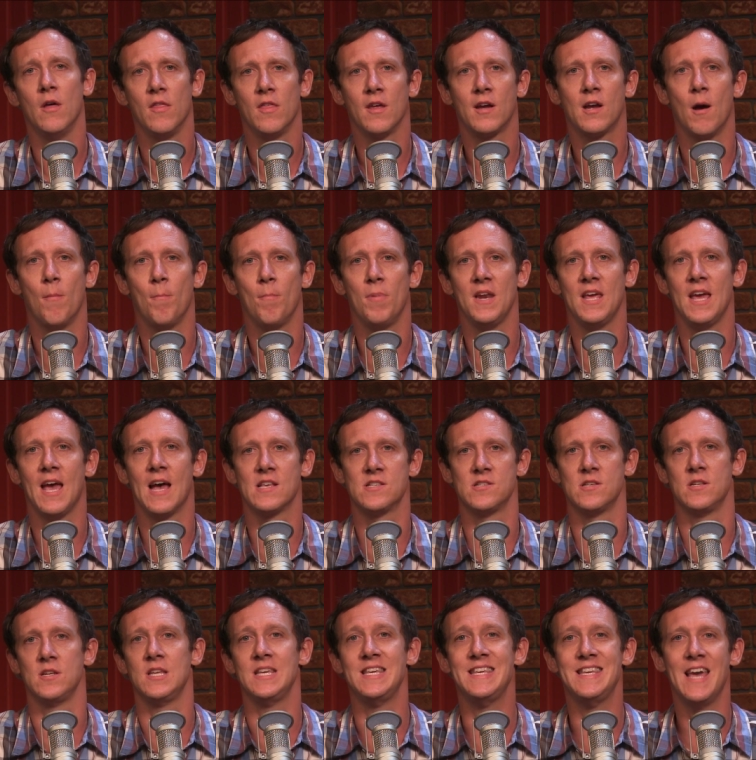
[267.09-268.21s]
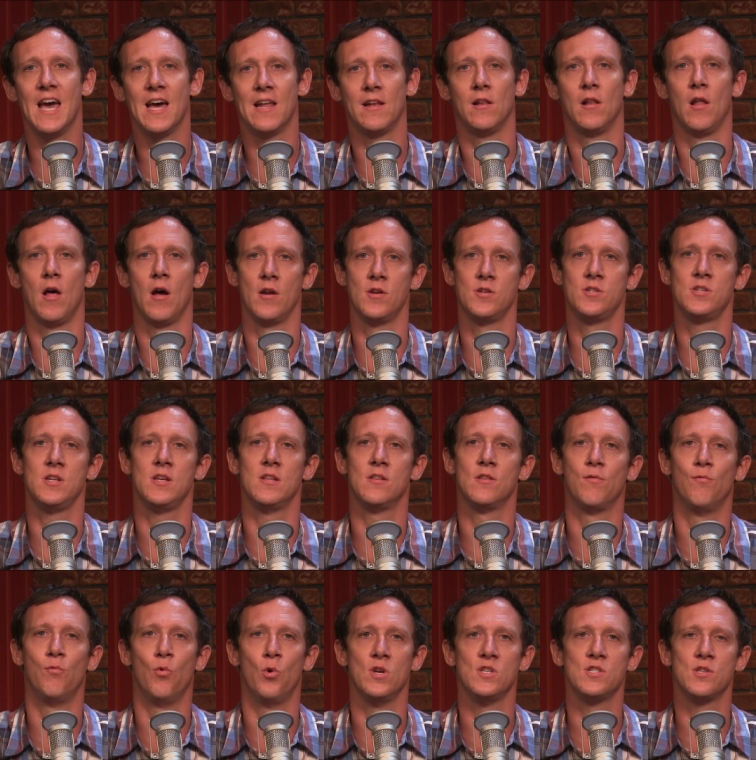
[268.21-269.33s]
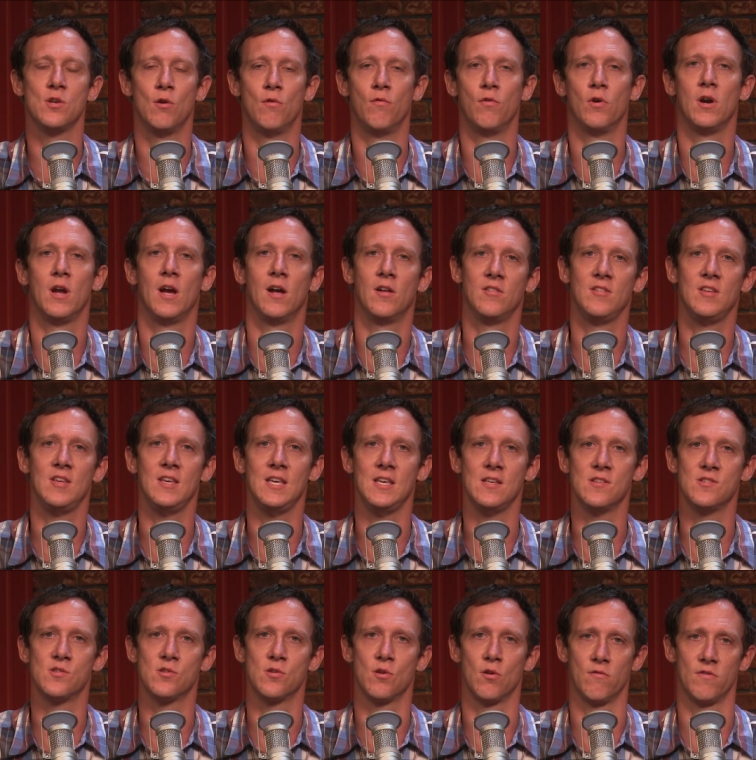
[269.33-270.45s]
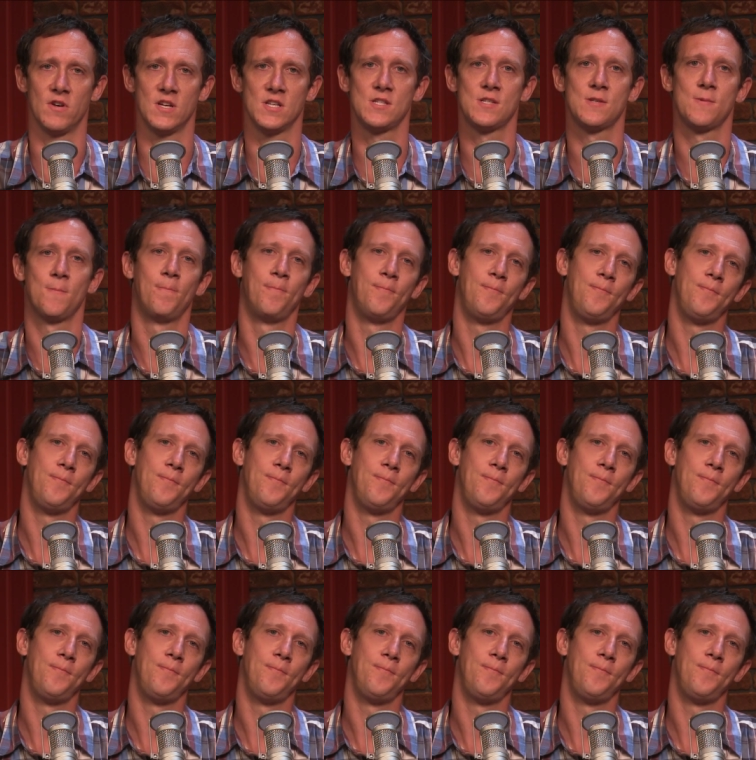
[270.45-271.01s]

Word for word: the company hasn't yet launched its voice over LTE service.